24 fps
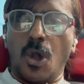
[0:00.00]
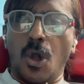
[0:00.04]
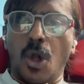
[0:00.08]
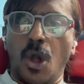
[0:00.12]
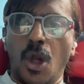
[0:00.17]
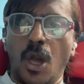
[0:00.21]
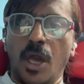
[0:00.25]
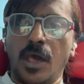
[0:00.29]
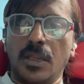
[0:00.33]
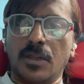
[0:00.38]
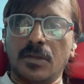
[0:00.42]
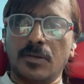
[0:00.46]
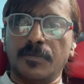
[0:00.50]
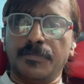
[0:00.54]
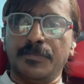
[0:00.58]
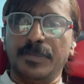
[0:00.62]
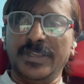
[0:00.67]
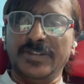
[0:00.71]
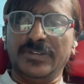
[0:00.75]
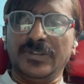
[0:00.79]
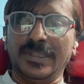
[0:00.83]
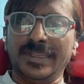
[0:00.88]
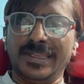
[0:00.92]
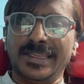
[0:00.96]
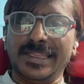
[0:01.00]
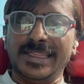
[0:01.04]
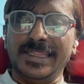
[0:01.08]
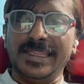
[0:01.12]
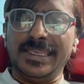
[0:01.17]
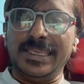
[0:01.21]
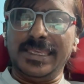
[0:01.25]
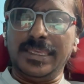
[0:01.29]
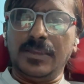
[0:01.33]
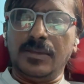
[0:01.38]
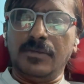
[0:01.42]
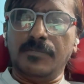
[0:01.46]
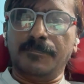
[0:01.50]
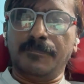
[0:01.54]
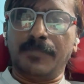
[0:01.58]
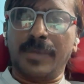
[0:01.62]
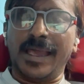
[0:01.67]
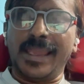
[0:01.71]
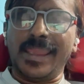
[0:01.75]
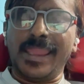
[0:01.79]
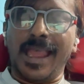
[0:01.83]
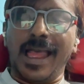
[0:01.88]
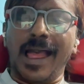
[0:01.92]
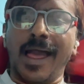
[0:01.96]
or basically
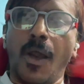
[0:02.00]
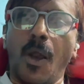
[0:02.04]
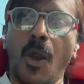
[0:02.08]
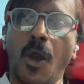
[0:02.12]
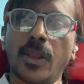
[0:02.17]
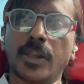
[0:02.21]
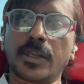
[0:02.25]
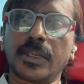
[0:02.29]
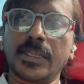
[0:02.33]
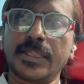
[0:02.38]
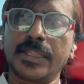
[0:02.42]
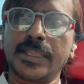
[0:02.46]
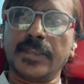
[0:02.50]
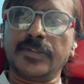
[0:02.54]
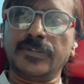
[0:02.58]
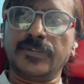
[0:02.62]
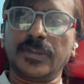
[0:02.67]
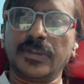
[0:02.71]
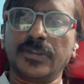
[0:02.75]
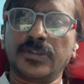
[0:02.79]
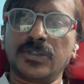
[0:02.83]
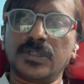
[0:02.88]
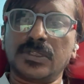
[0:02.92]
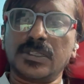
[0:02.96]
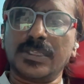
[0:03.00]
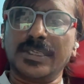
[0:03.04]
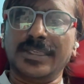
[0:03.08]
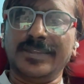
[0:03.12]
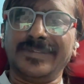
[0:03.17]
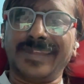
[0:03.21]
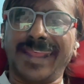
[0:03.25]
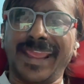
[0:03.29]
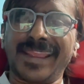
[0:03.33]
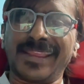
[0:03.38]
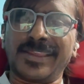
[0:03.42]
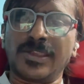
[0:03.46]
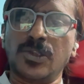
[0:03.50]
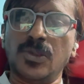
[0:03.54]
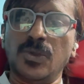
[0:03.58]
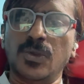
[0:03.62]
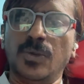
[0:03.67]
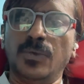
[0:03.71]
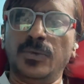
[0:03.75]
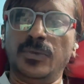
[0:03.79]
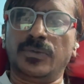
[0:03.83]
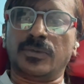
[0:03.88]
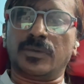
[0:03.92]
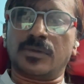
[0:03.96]
my organization is
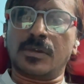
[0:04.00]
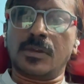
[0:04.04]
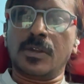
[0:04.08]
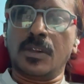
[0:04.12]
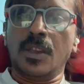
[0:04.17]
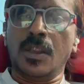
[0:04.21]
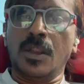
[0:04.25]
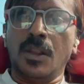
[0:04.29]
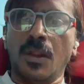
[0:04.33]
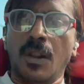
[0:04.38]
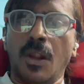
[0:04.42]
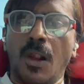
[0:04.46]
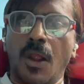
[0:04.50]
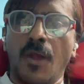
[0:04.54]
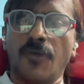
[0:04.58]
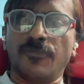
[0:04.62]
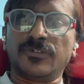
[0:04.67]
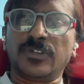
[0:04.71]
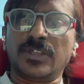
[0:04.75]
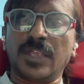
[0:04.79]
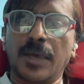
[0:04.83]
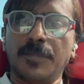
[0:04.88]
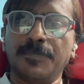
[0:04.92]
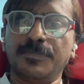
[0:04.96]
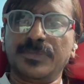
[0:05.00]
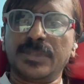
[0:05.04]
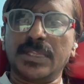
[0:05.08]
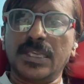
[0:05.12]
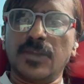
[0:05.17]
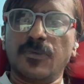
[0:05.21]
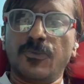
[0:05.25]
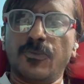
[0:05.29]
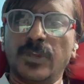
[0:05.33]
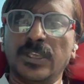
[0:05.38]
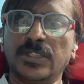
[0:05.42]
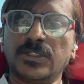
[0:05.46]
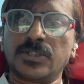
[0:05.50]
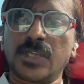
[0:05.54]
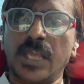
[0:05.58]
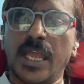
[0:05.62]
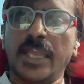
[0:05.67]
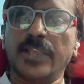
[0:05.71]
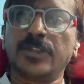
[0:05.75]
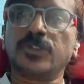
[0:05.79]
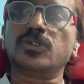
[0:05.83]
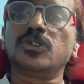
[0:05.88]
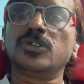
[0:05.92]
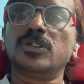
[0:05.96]
accused of something which
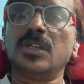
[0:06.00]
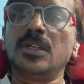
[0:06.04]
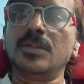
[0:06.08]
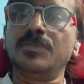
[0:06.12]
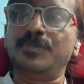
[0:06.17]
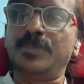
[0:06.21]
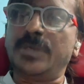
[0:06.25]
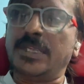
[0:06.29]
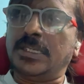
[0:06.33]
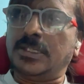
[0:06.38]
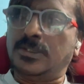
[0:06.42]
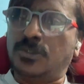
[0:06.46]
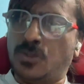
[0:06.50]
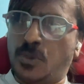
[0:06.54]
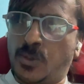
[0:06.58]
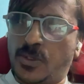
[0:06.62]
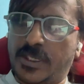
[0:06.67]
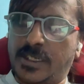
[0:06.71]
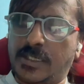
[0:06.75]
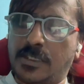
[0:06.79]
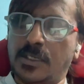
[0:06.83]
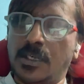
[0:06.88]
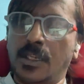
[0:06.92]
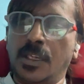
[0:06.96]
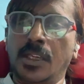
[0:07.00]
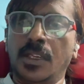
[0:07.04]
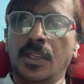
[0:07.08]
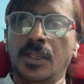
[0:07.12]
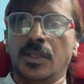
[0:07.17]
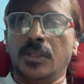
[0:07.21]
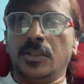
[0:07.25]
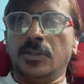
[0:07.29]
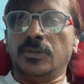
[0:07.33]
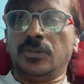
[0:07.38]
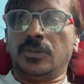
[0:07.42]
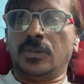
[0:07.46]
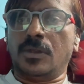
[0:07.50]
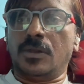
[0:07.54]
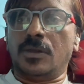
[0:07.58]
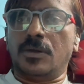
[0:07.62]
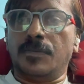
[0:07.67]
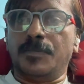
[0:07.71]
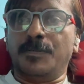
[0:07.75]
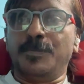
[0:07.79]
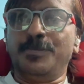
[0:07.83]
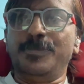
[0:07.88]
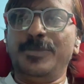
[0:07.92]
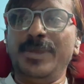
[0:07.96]
I shouldn't be doing.
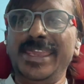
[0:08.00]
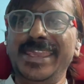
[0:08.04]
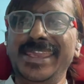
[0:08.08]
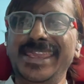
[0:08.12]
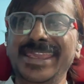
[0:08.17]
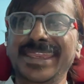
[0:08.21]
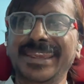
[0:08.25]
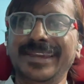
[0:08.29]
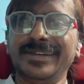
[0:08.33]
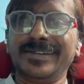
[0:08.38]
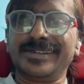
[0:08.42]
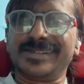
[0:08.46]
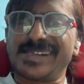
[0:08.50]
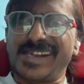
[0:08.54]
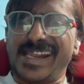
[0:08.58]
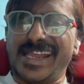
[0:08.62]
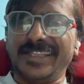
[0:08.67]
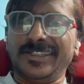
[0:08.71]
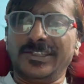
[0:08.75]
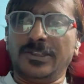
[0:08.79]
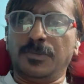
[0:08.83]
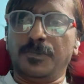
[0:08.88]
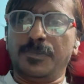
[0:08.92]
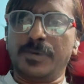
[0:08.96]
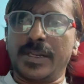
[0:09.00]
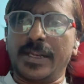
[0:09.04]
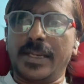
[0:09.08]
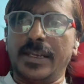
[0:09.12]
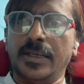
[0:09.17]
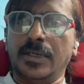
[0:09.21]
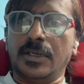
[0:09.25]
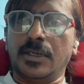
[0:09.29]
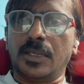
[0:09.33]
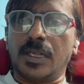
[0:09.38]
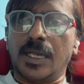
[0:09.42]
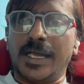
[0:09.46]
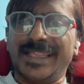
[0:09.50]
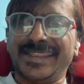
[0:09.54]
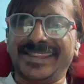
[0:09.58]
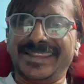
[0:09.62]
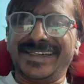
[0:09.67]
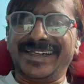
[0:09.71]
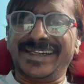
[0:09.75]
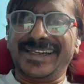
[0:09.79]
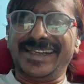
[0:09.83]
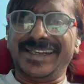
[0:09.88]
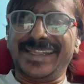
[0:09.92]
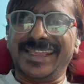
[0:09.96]
So being transparent,
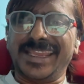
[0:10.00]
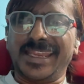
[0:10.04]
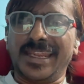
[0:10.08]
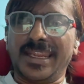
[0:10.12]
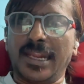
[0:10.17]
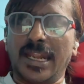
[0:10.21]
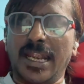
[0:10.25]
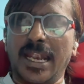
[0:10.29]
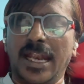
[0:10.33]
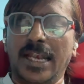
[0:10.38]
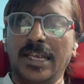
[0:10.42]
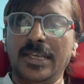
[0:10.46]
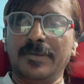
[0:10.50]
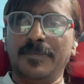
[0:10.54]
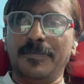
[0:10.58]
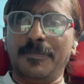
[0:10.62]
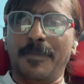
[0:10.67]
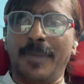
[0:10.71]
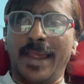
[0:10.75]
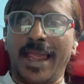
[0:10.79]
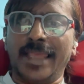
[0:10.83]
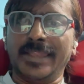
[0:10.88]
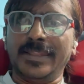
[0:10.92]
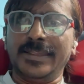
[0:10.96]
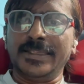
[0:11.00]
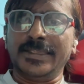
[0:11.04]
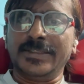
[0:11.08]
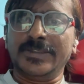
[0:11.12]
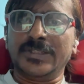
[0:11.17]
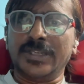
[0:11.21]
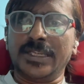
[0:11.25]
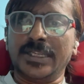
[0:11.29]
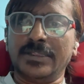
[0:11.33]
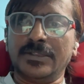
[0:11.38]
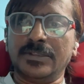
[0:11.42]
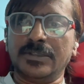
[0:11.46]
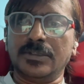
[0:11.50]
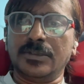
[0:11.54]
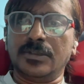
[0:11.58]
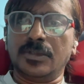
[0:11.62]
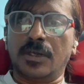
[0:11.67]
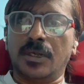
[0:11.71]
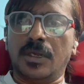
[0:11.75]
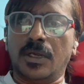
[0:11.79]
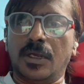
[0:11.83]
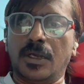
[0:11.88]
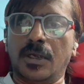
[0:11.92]
authentic, and managing